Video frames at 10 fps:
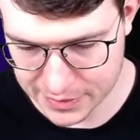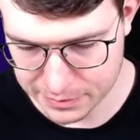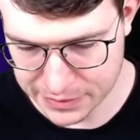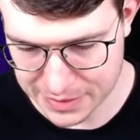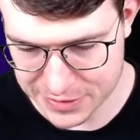
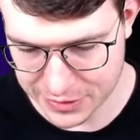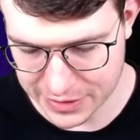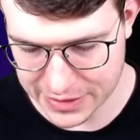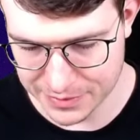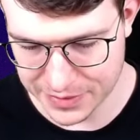Barbs are gonna
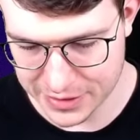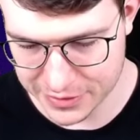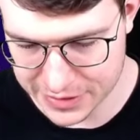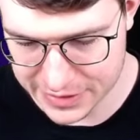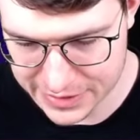come
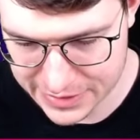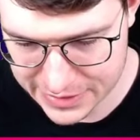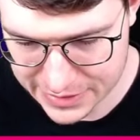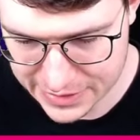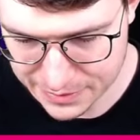down.
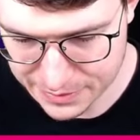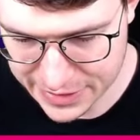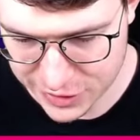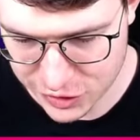Making